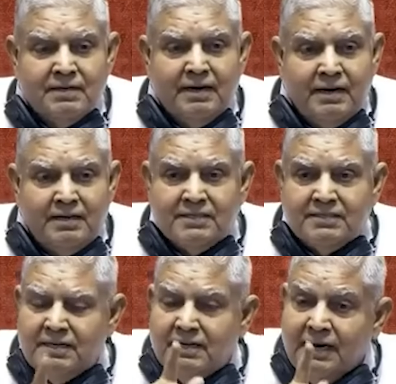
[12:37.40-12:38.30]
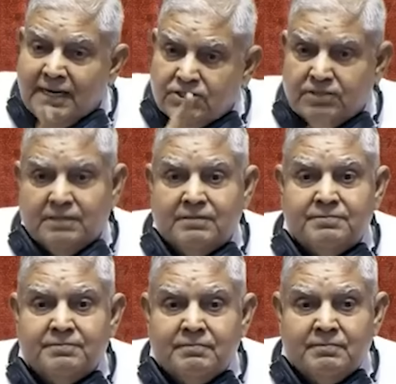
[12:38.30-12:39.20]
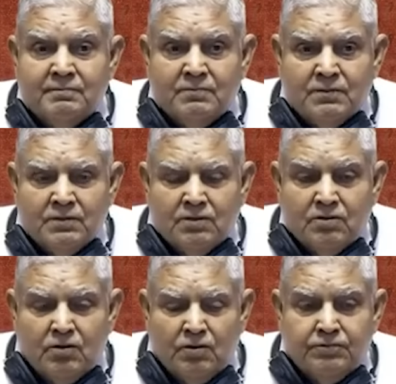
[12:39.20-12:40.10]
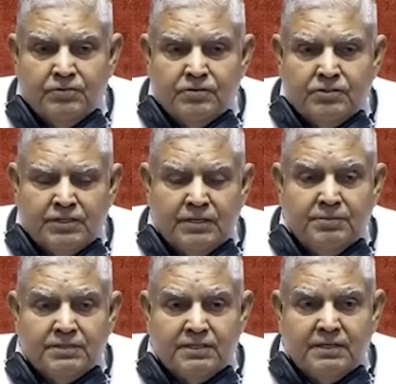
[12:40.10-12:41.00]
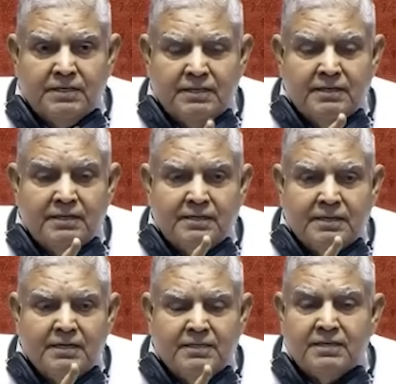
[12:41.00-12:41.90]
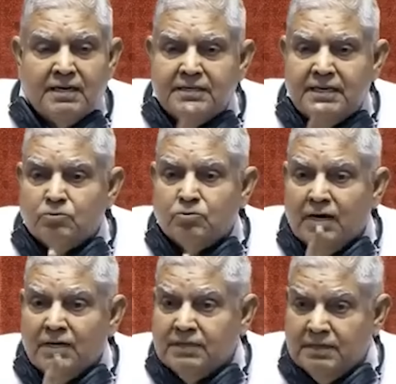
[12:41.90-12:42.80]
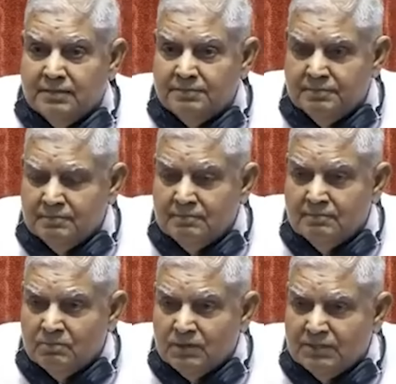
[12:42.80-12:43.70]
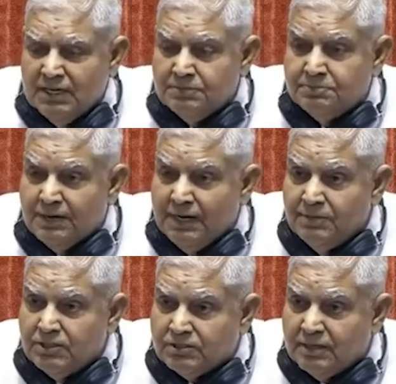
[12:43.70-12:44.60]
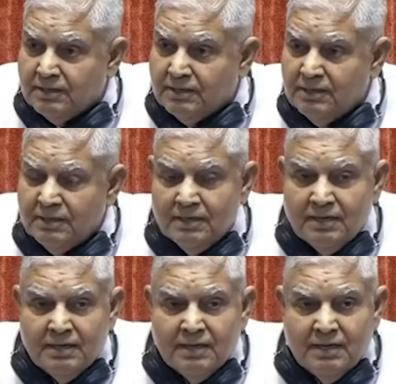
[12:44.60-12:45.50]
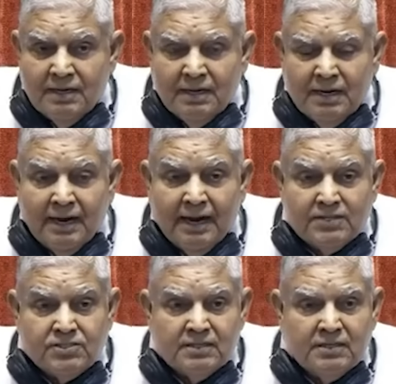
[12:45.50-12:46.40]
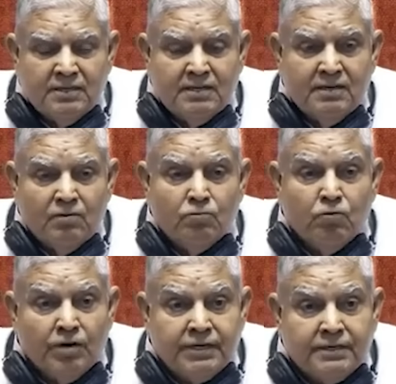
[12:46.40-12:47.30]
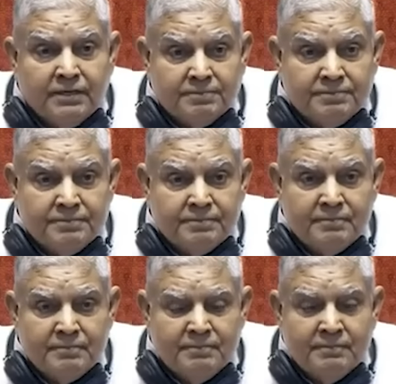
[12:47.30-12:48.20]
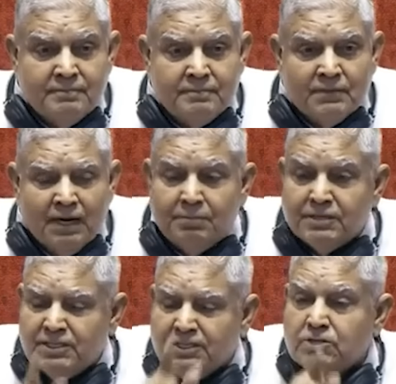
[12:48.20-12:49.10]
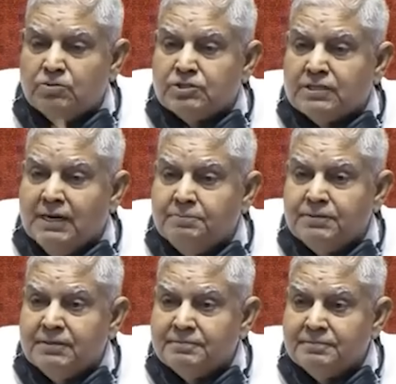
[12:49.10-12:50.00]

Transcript: held the election of Srimati Indira Nehru Gandhi, then Prime Minister, as void. Emergency was clamped.